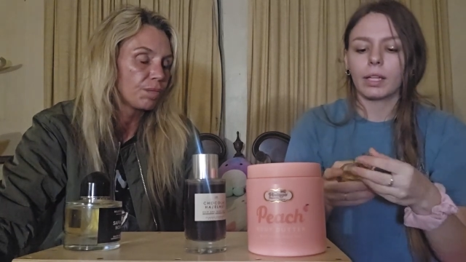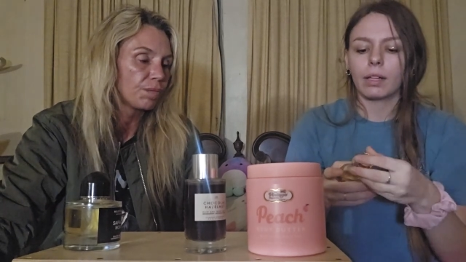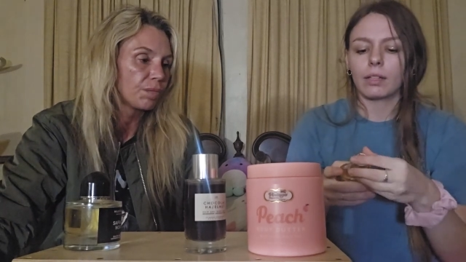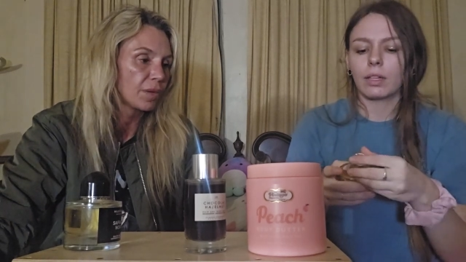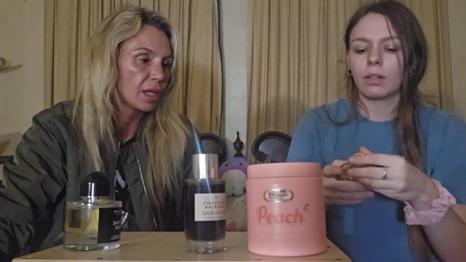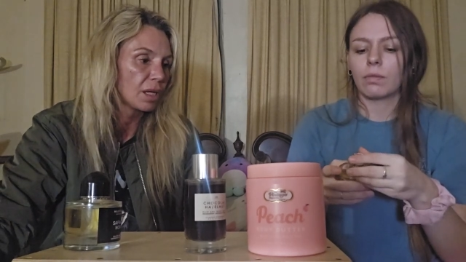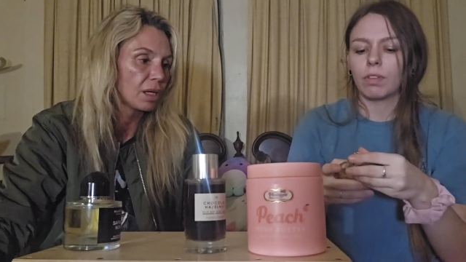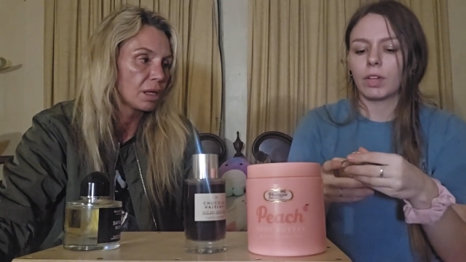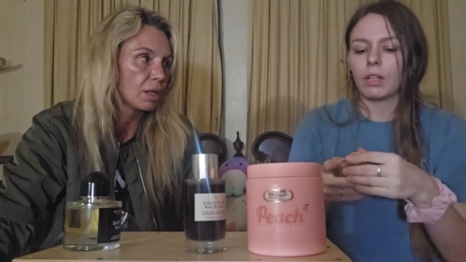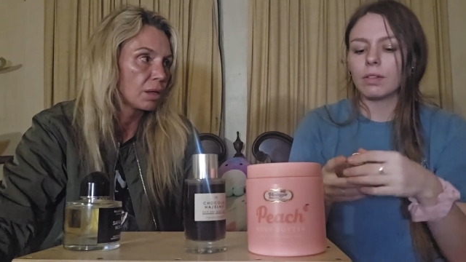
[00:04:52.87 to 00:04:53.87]
Speaker 1: like I said,
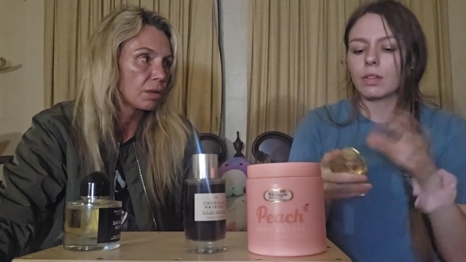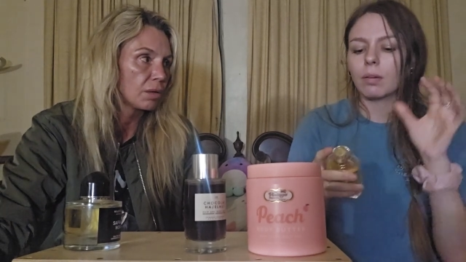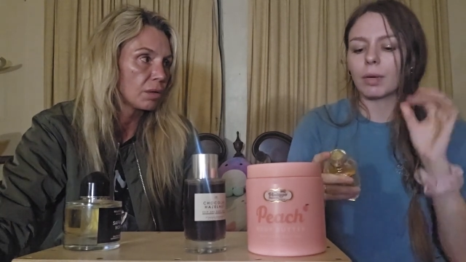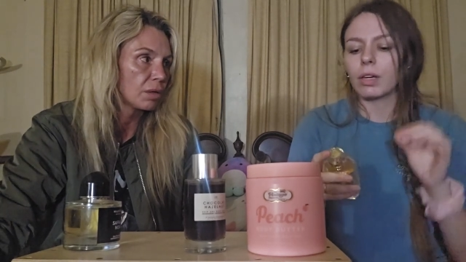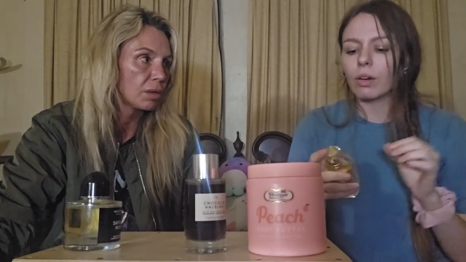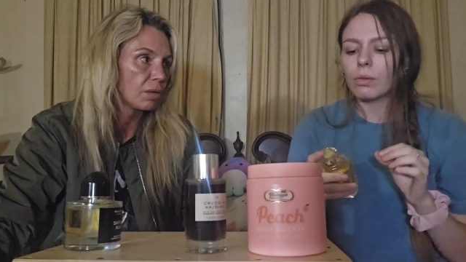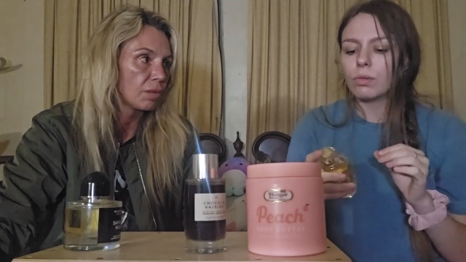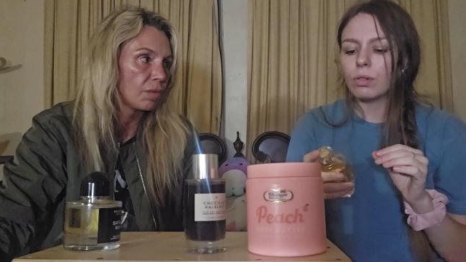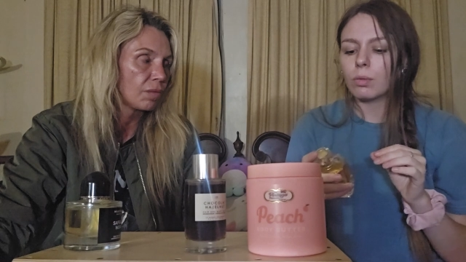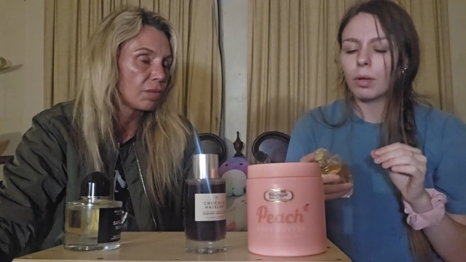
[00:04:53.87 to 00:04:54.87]
vanilla's not my
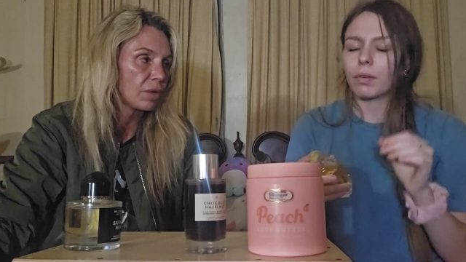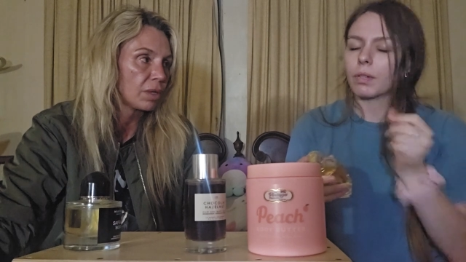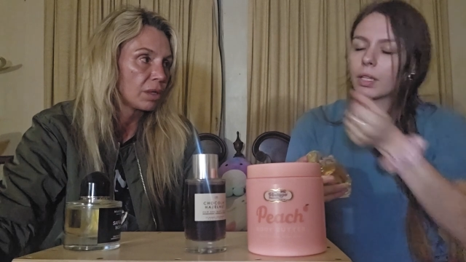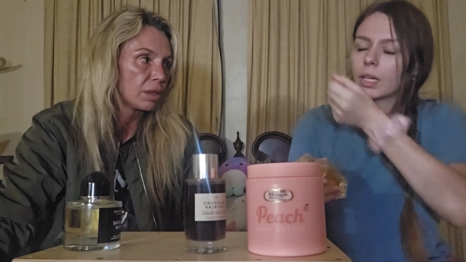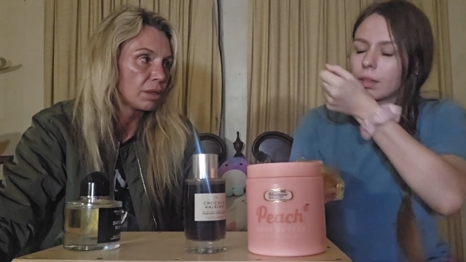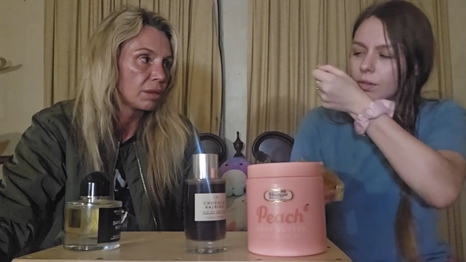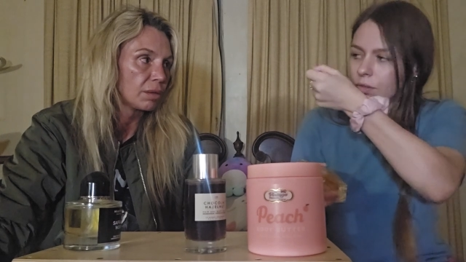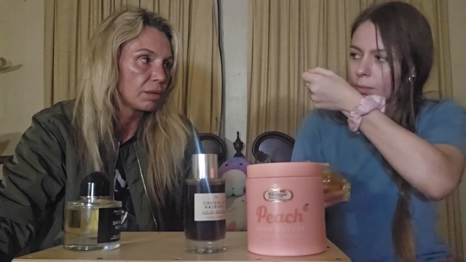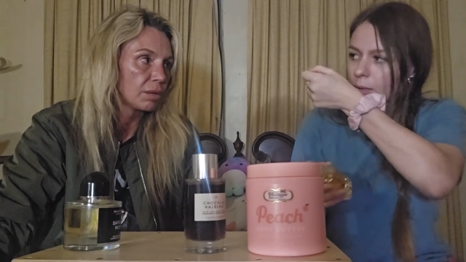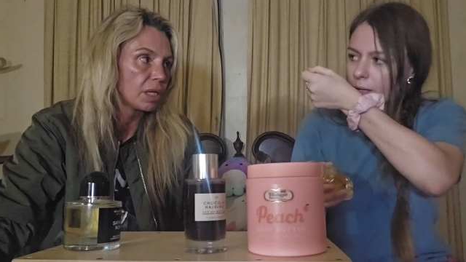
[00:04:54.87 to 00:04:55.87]
go-to, but I really like this
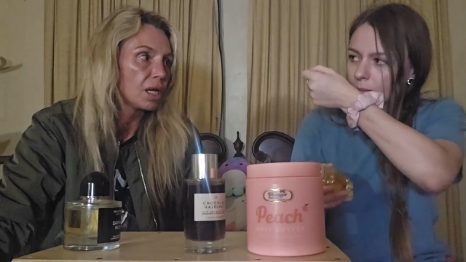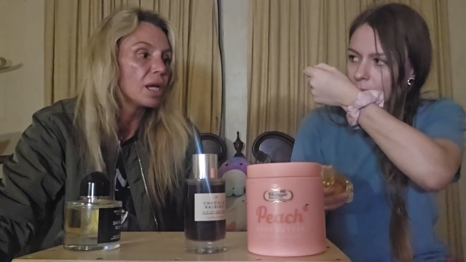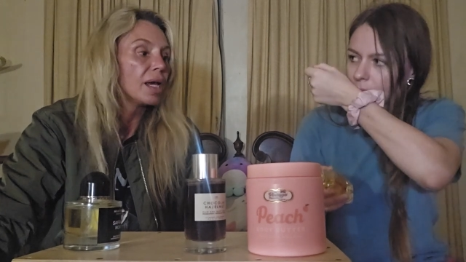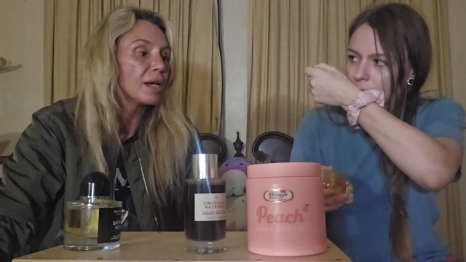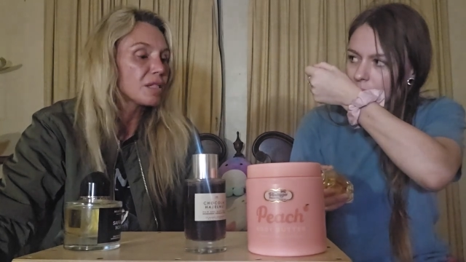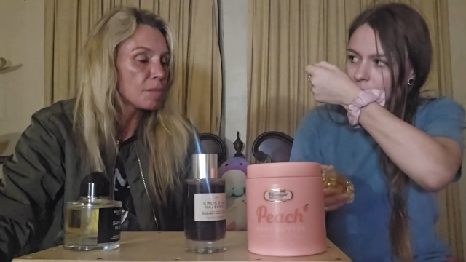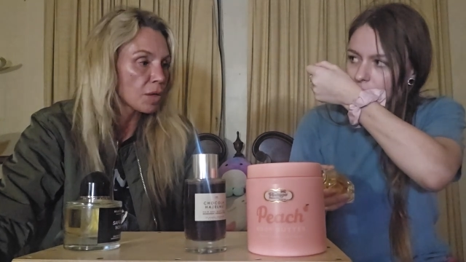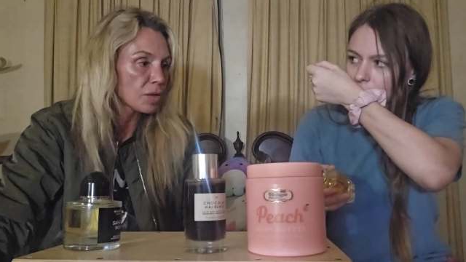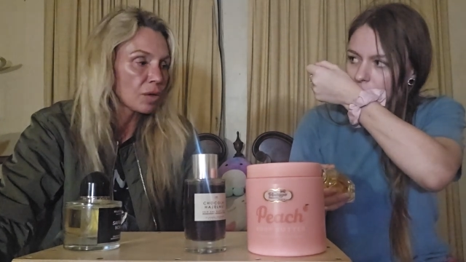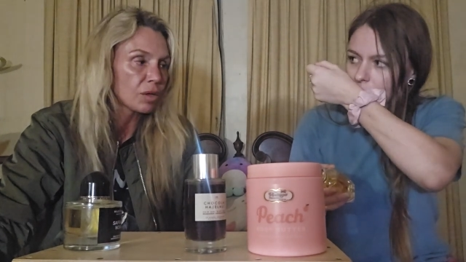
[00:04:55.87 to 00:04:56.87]
on me.
Speaker 2: It
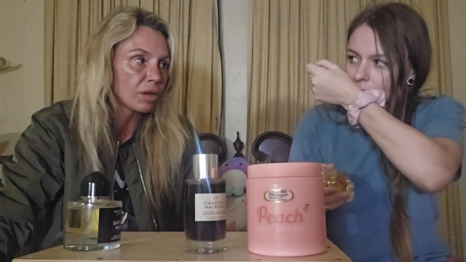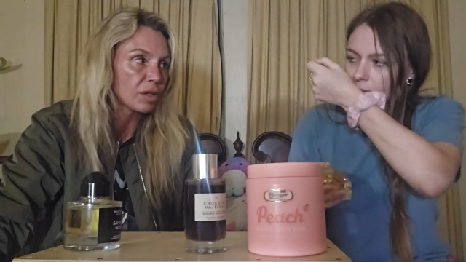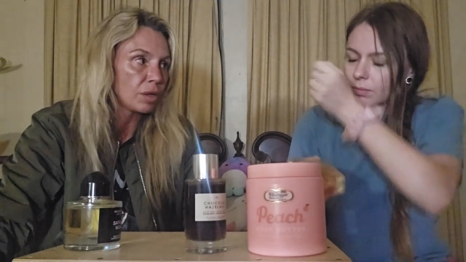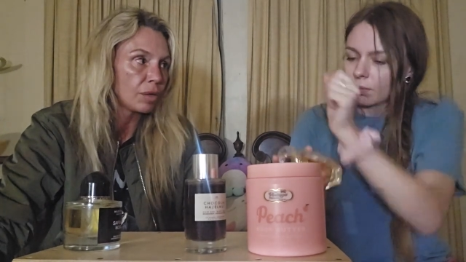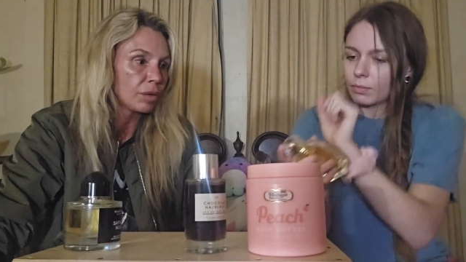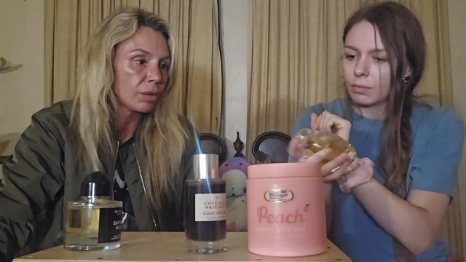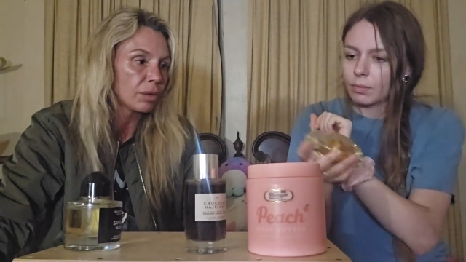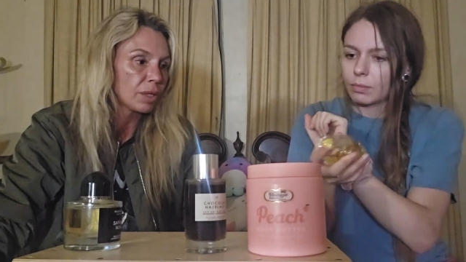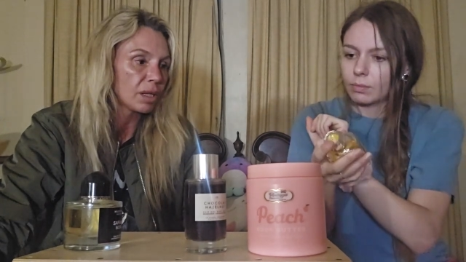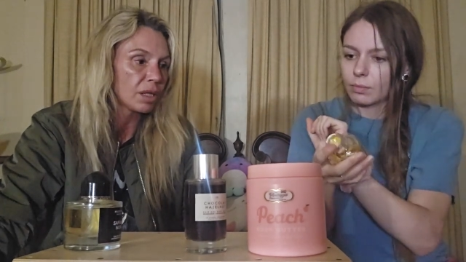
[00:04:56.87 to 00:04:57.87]
smells good on you.
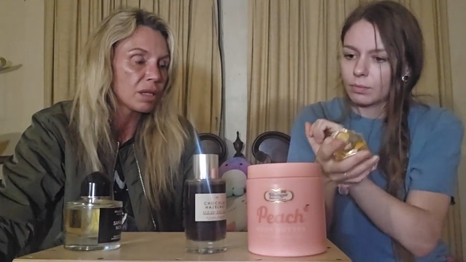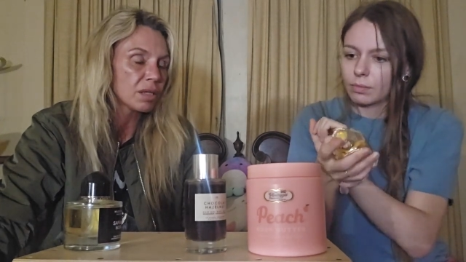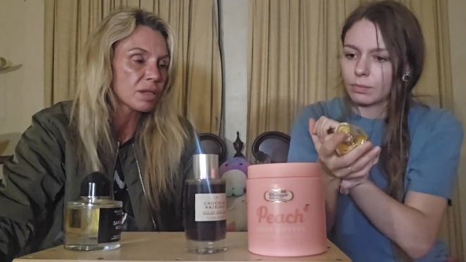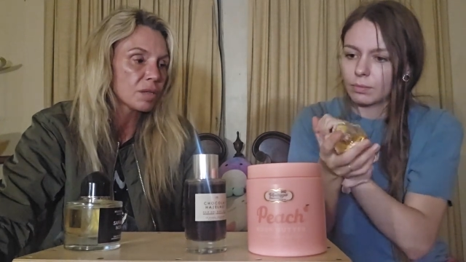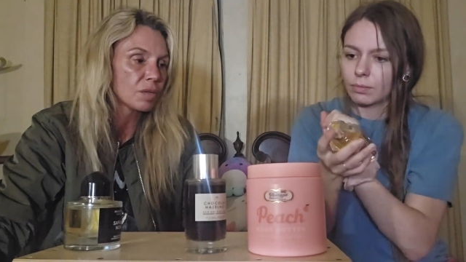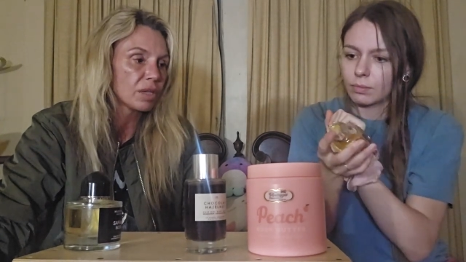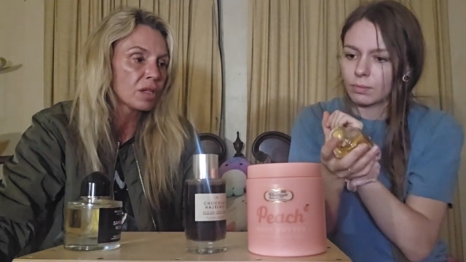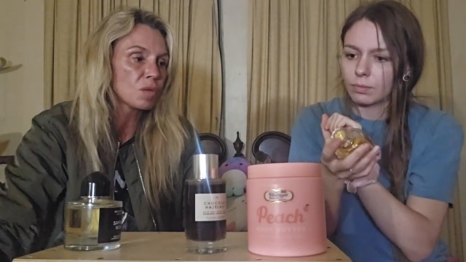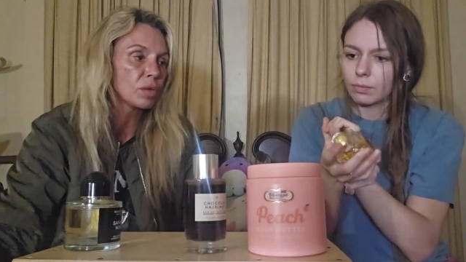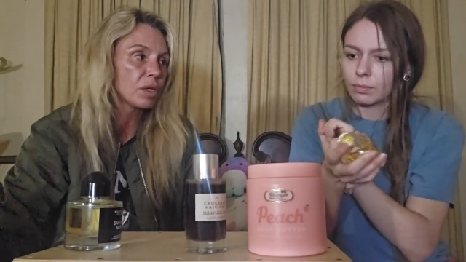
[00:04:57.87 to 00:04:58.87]
This
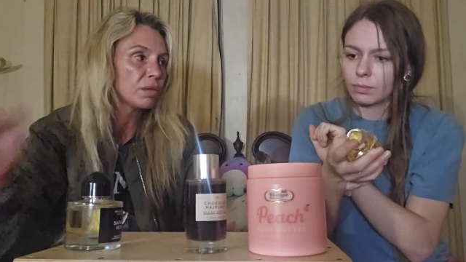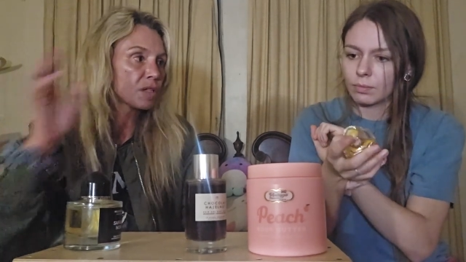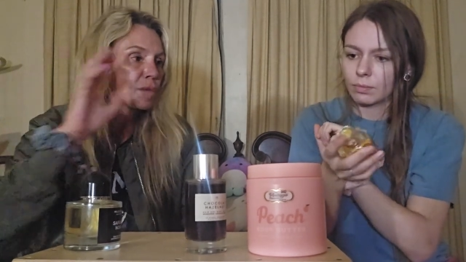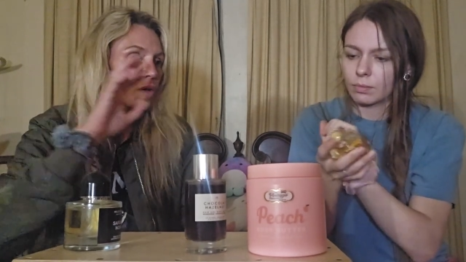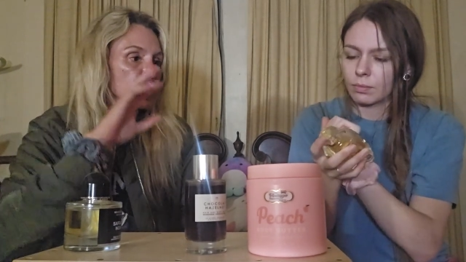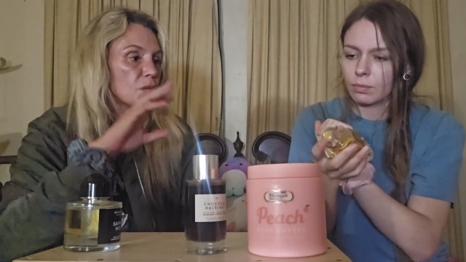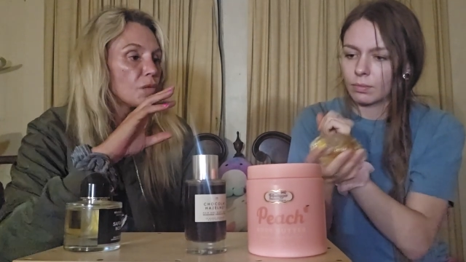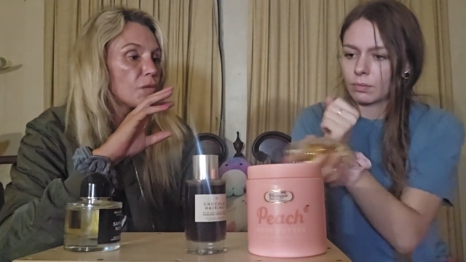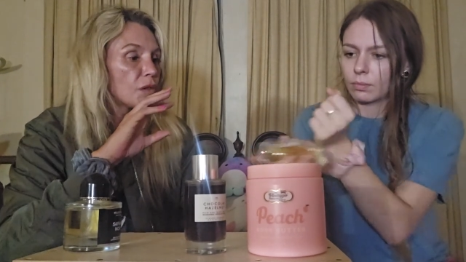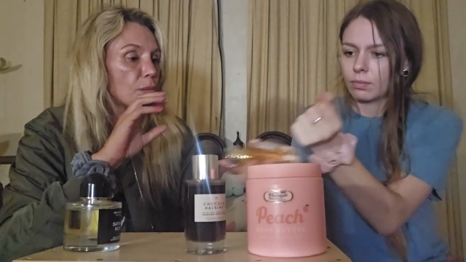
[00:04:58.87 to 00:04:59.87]
this one smells, the